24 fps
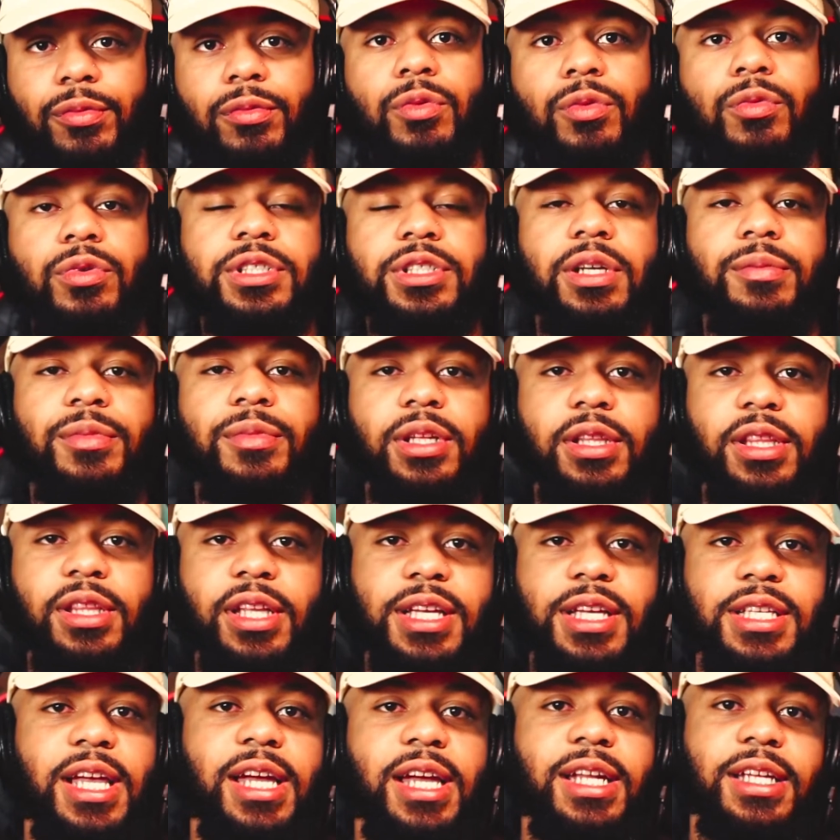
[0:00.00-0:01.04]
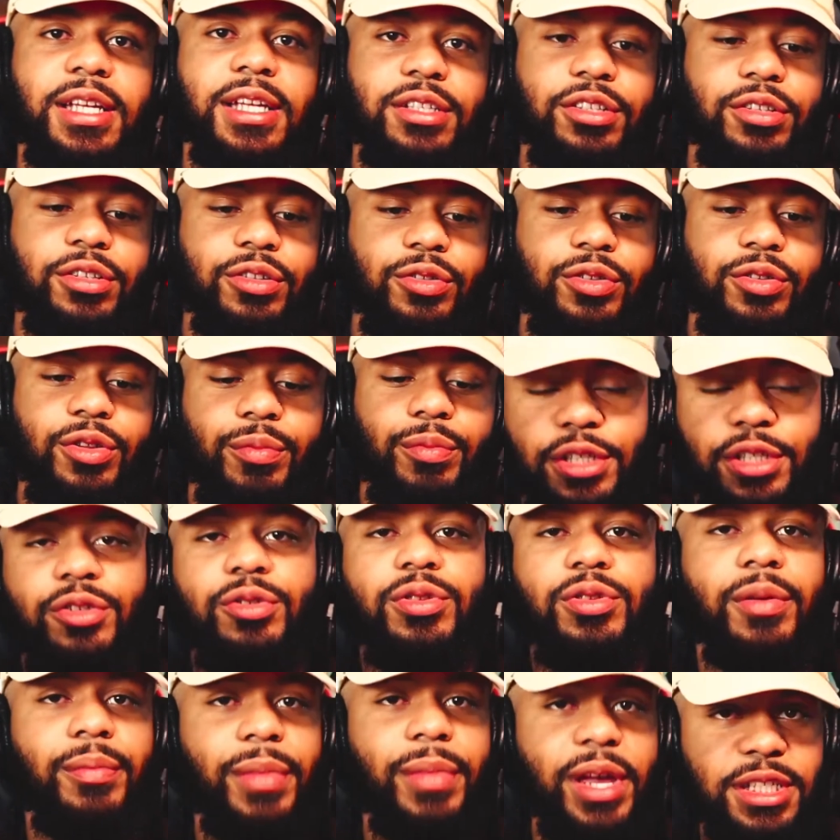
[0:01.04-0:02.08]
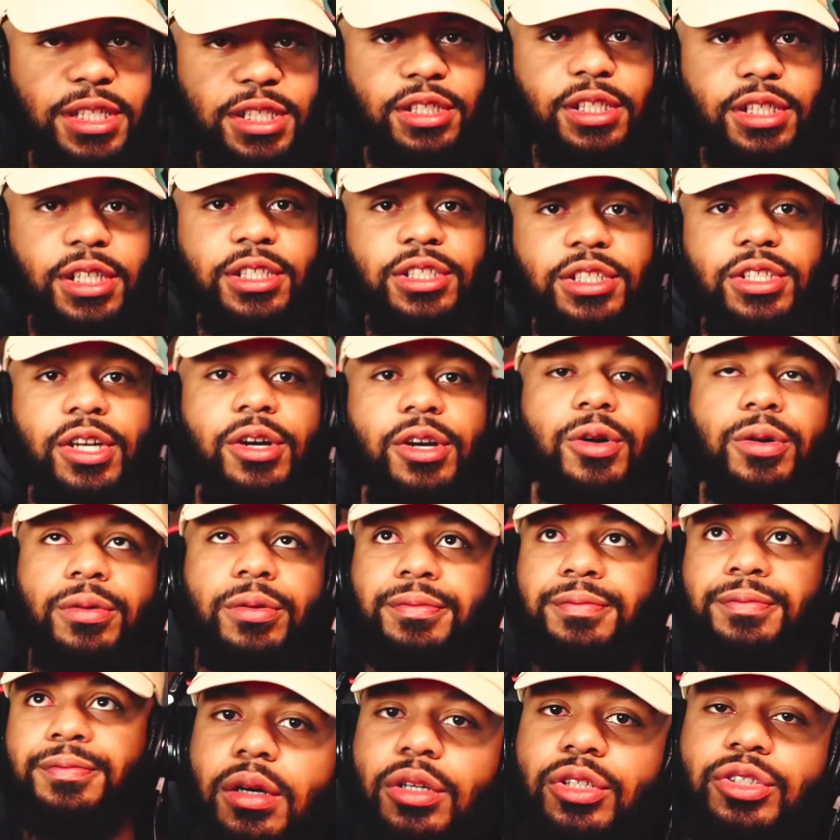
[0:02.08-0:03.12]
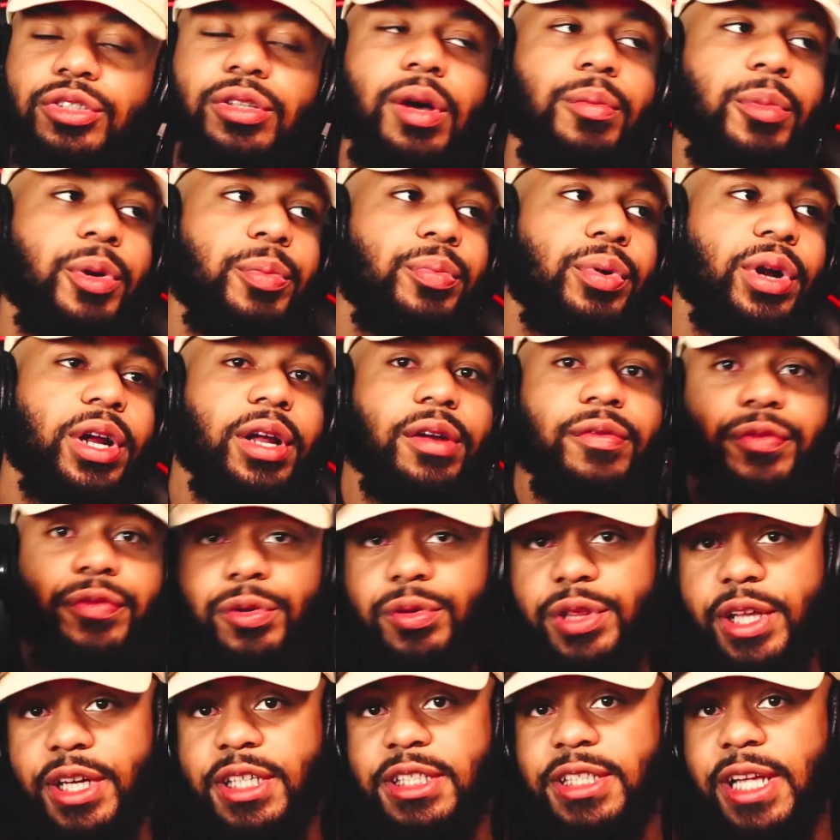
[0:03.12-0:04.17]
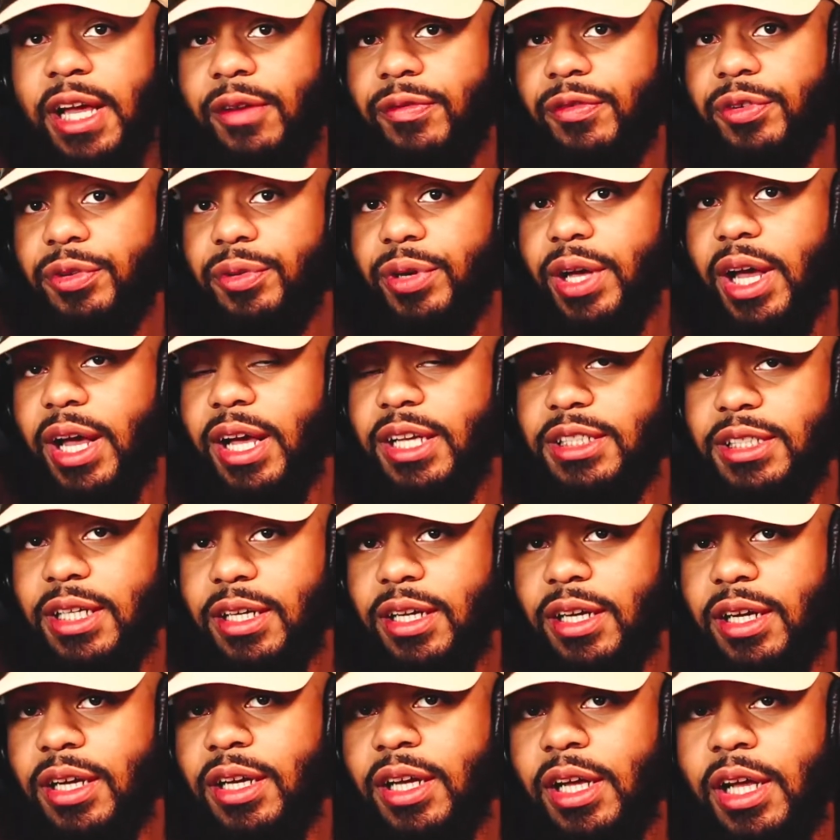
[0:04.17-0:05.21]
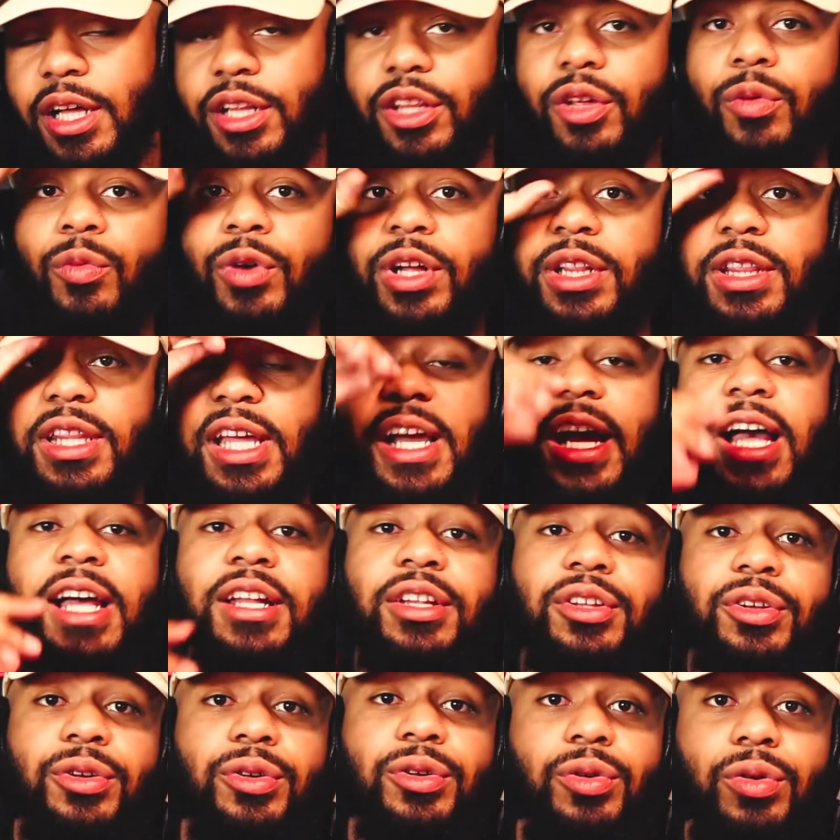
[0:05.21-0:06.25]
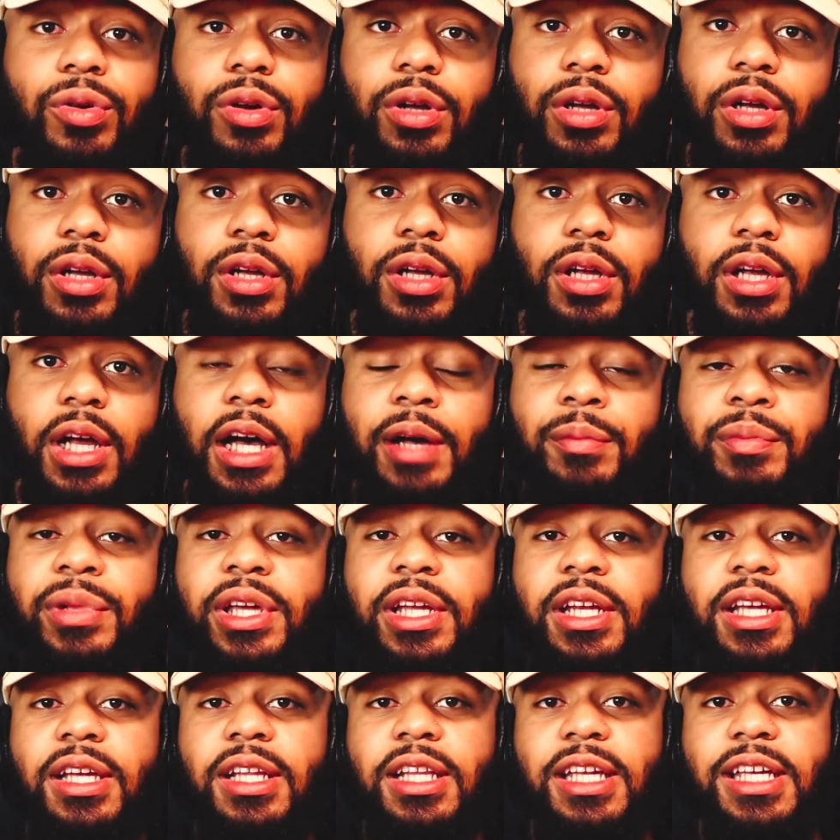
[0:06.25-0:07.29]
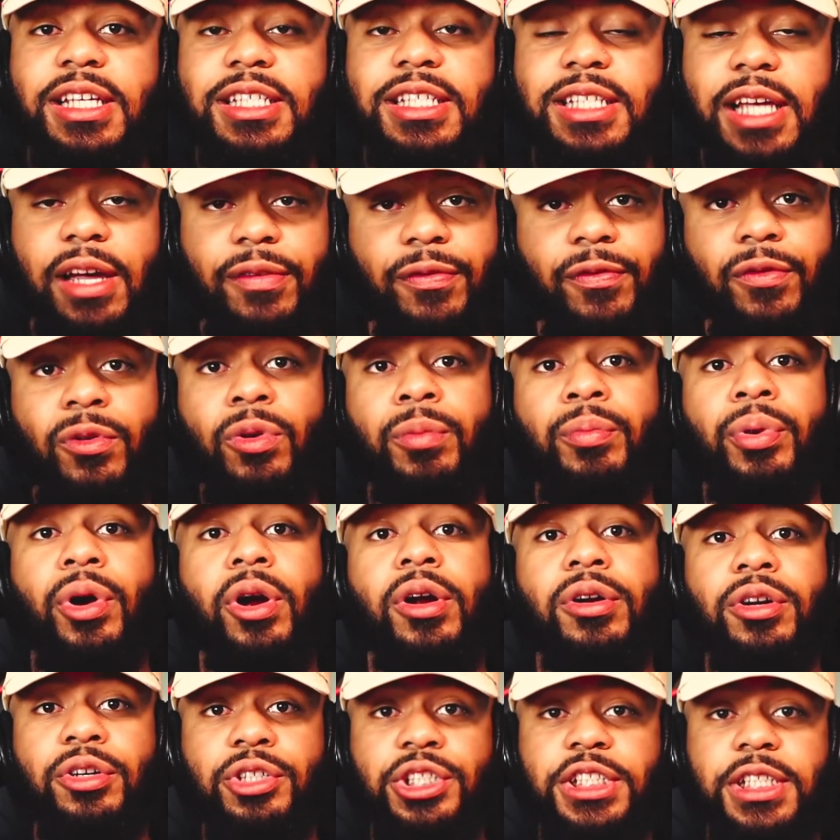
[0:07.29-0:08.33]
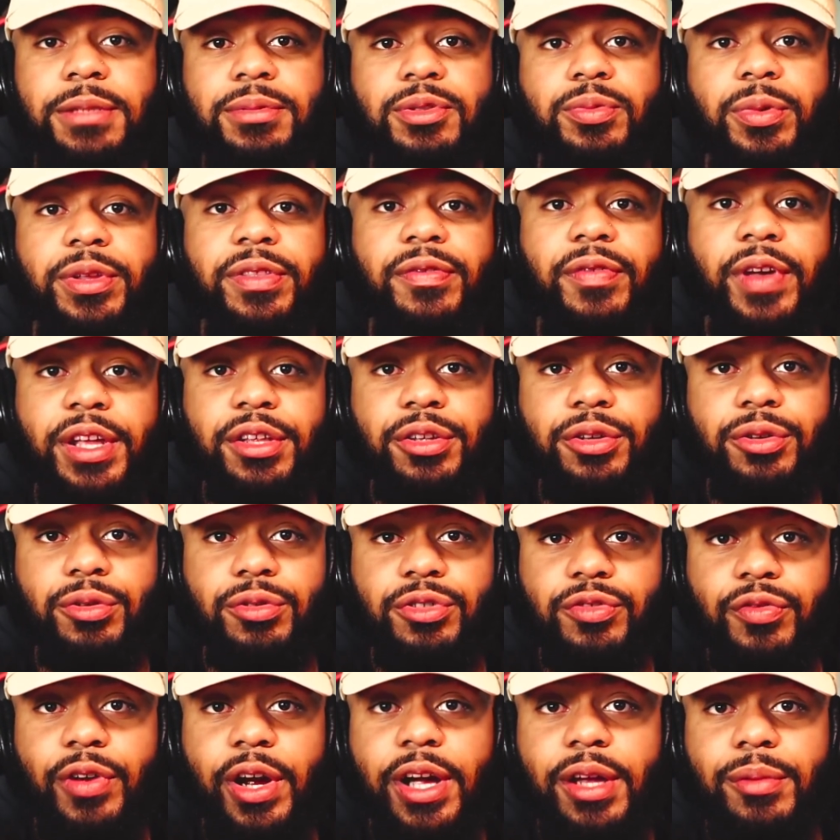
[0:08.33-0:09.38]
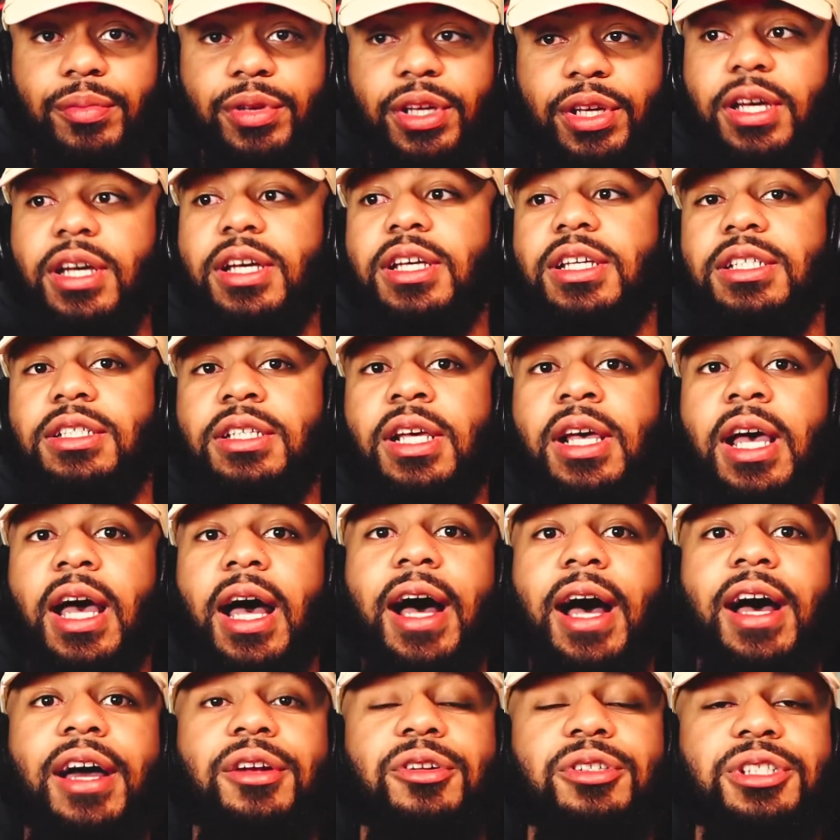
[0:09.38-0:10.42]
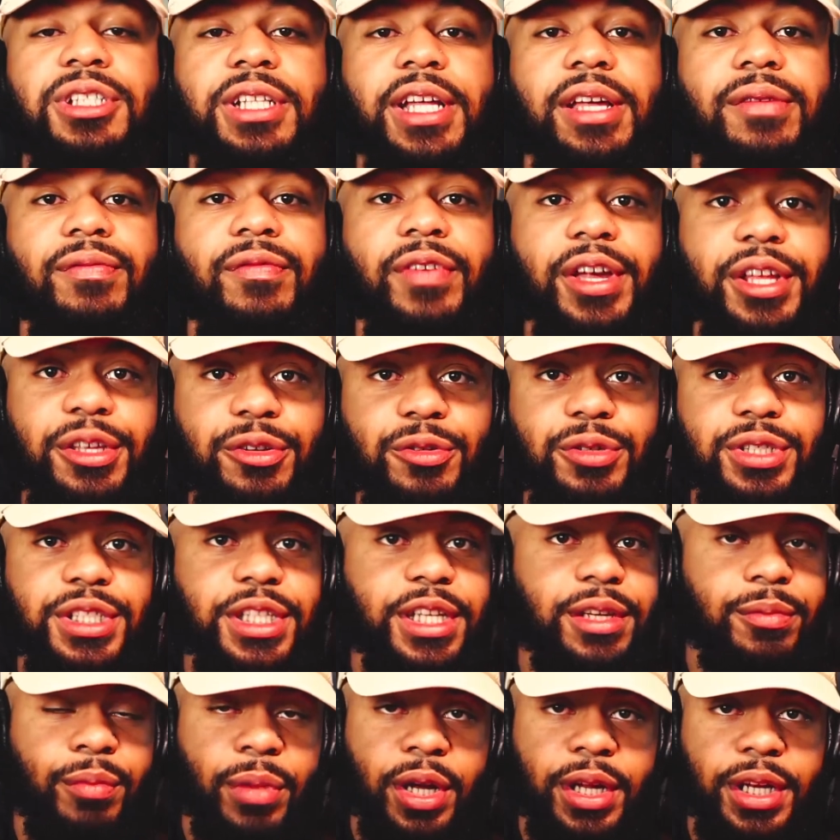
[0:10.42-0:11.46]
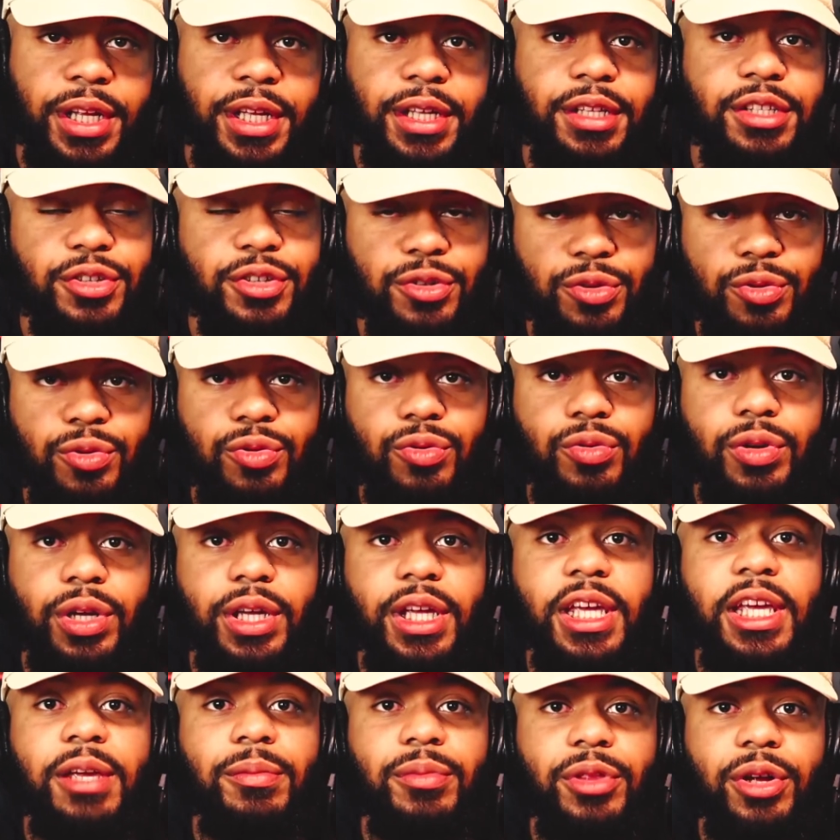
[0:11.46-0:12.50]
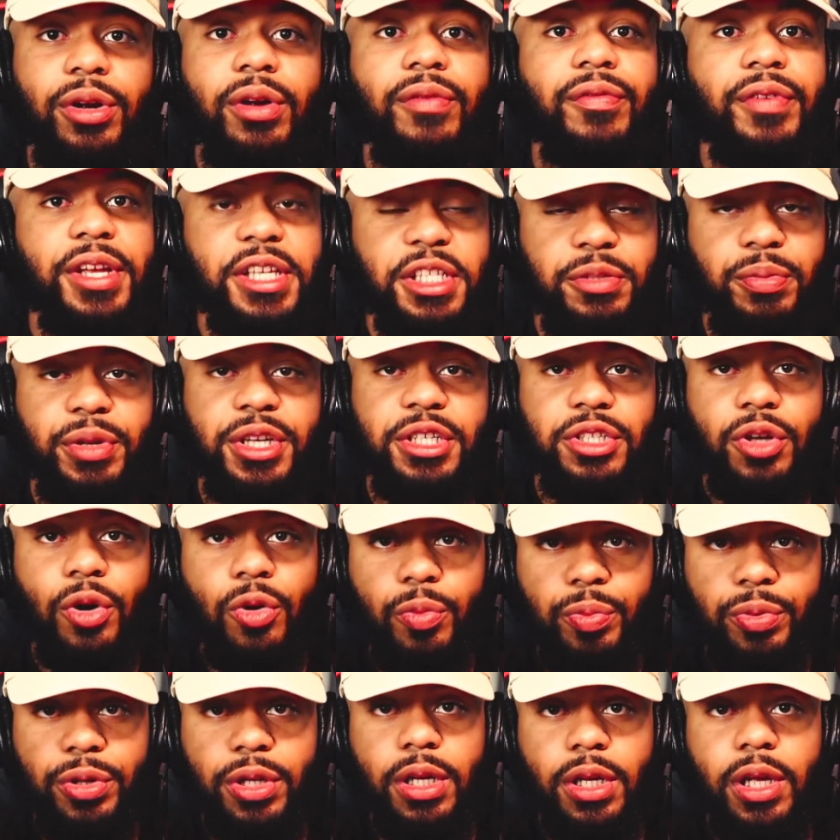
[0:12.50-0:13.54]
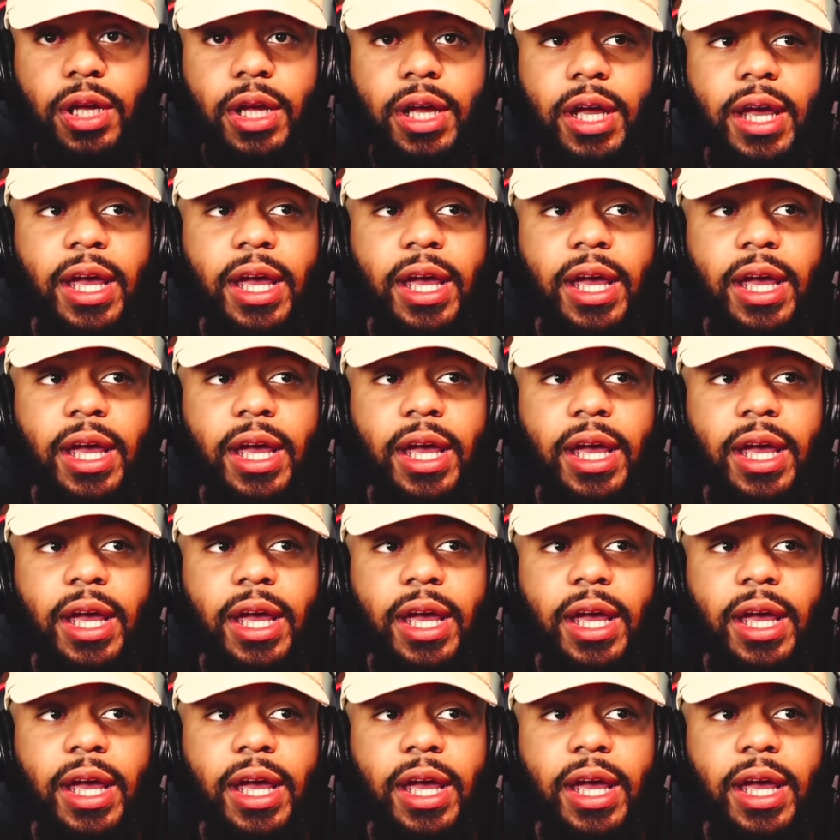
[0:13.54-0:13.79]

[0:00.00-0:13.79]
What were some of the things I did to do the messaging? So I'm going to break a few things down for you guys. The one thing I do immediately is I form partnerships with venues, right? Because I understand venues need money to keep their event space open.